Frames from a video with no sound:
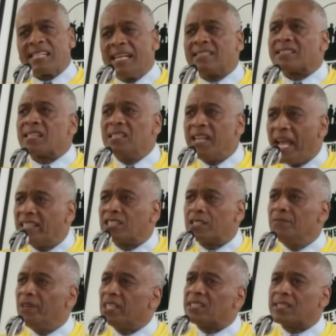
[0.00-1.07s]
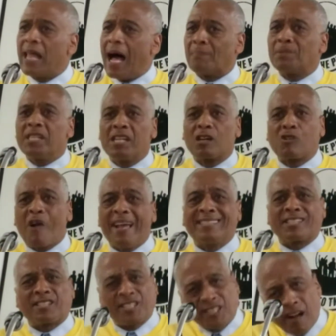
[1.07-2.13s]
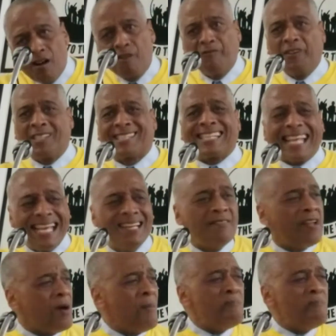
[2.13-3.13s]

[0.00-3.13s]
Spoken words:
sense, the Nation of Islam did a great service in